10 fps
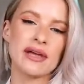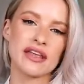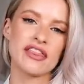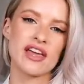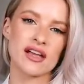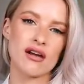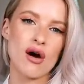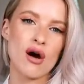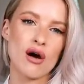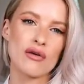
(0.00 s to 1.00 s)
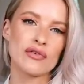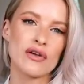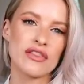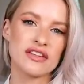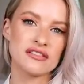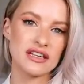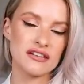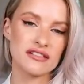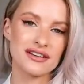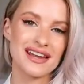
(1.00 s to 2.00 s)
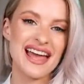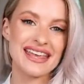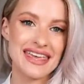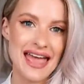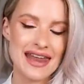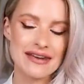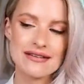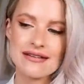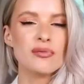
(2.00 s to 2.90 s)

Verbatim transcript: big thing of the season again,